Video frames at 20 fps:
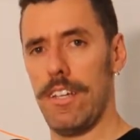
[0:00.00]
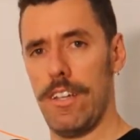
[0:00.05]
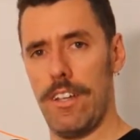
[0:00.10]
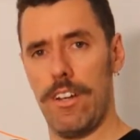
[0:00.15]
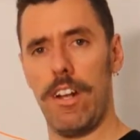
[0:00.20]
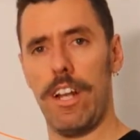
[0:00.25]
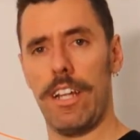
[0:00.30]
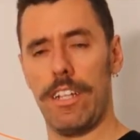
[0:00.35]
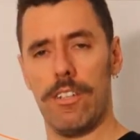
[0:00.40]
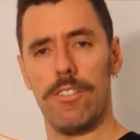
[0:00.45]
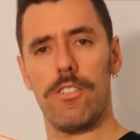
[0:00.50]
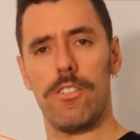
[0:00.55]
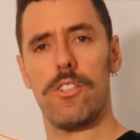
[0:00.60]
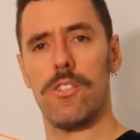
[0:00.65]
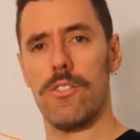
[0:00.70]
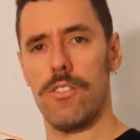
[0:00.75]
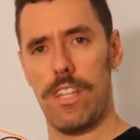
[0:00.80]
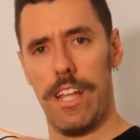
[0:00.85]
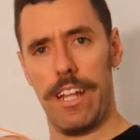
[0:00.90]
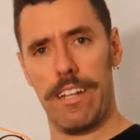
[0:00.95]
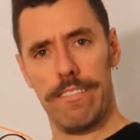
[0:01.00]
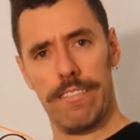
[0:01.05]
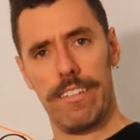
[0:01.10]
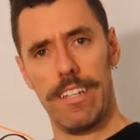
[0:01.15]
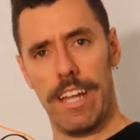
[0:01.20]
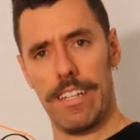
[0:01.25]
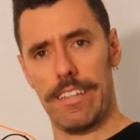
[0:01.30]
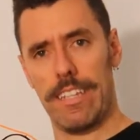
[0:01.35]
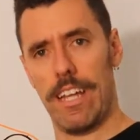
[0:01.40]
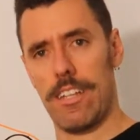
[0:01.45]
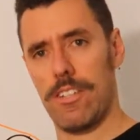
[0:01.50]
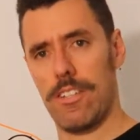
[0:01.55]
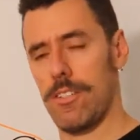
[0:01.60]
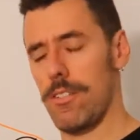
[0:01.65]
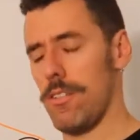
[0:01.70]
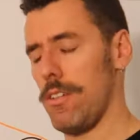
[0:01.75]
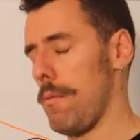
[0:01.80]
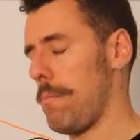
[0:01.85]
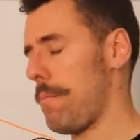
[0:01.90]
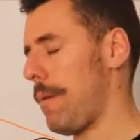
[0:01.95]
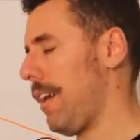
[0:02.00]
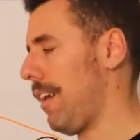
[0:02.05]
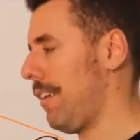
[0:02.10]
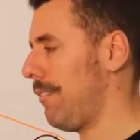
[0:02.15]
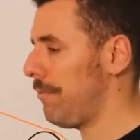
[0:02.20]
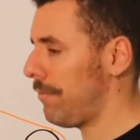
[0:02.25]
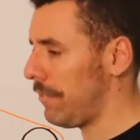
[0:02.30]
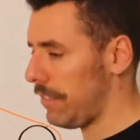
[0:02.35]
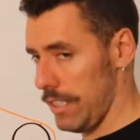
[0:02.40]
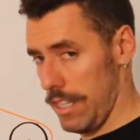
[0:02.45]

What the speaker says: like those shoes that attach to the pedal.